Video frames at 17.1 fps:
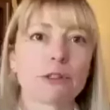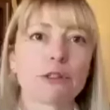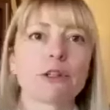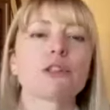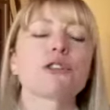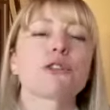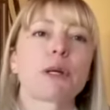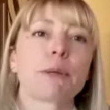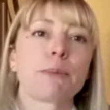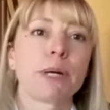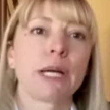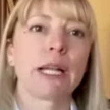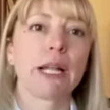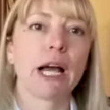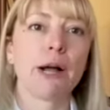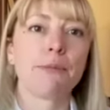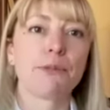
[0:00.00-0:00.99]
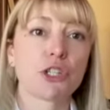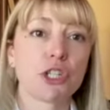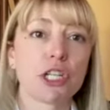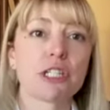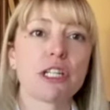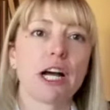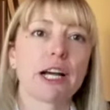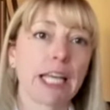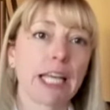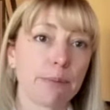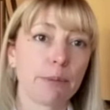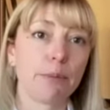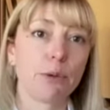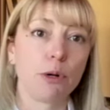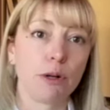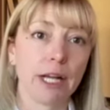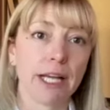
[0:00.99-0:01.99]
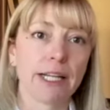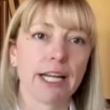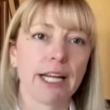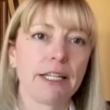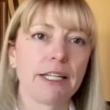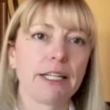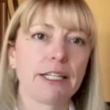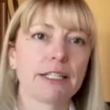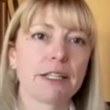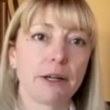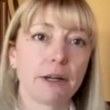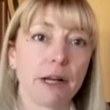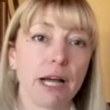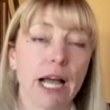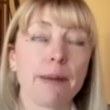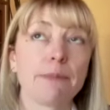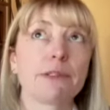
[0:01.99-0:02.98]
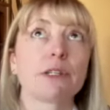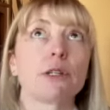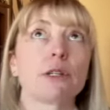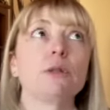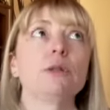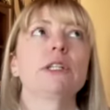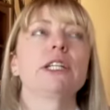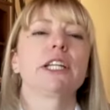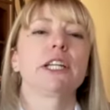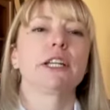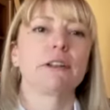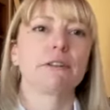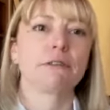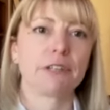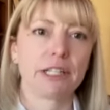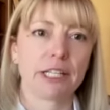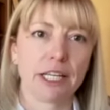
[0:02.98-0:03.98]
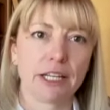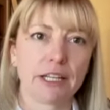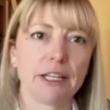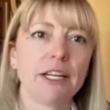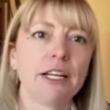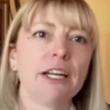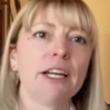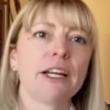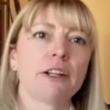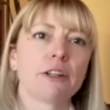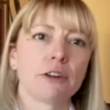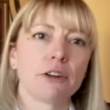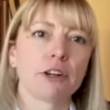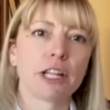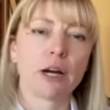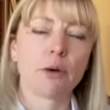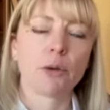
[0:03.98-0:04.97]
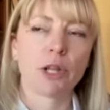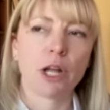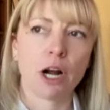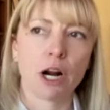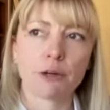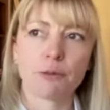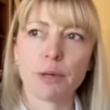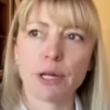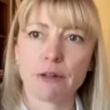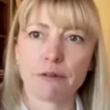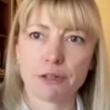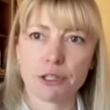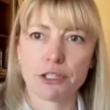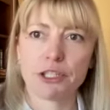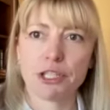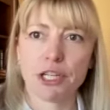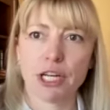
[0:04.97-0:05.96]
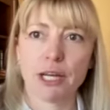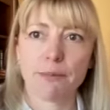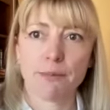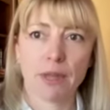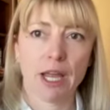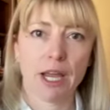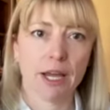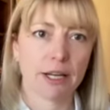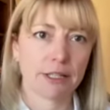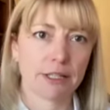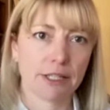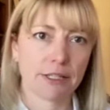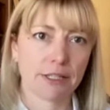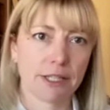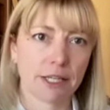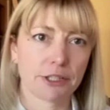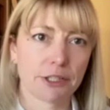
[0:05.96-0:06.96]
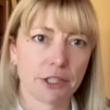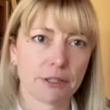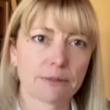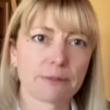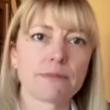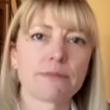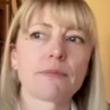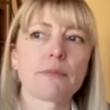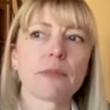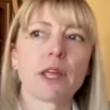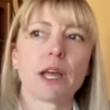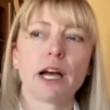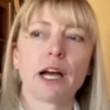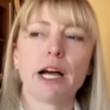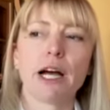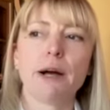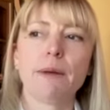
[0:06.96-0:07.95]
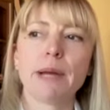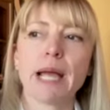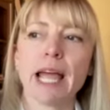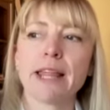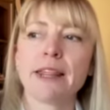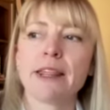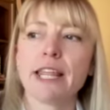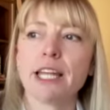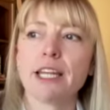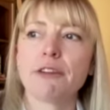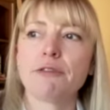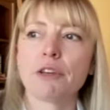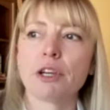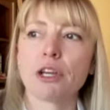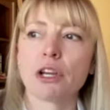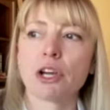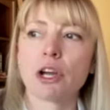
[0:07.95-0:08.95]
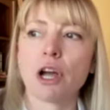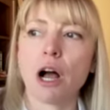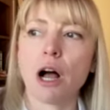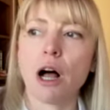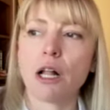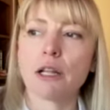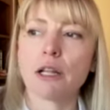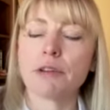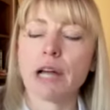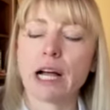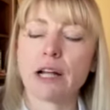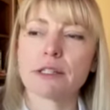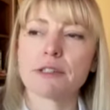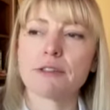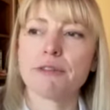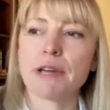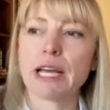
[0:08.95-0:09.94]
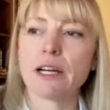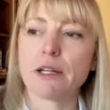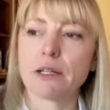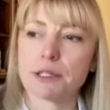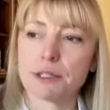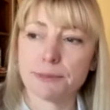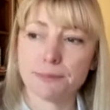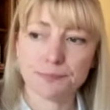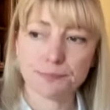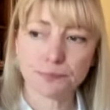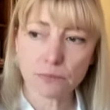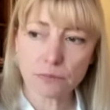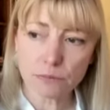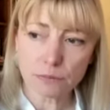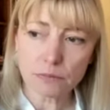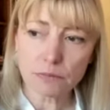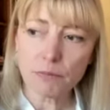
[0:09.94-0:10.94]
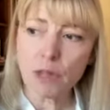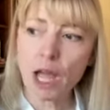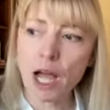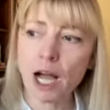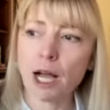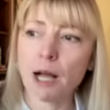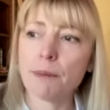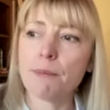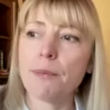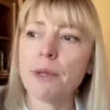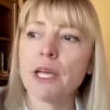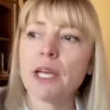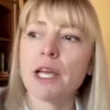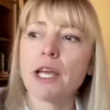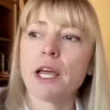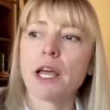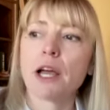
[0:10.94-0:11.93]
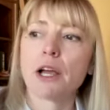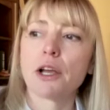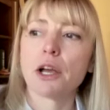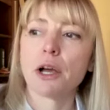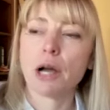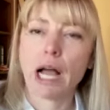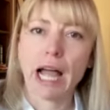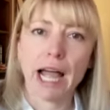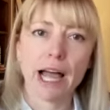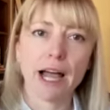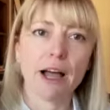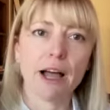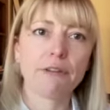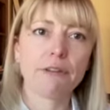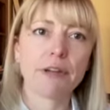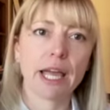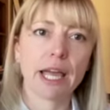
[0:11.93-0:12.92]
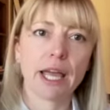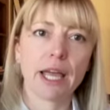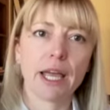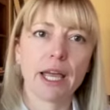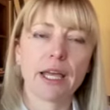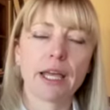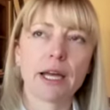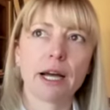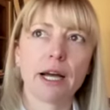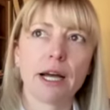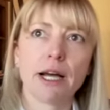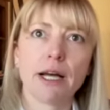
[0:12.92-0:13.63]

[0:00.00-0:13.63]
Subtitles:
surgery, but she's not capable, and I need to absolutely need to fill in. Learned that one the hard way the first time I had a C-section. And then if all of else fails, have a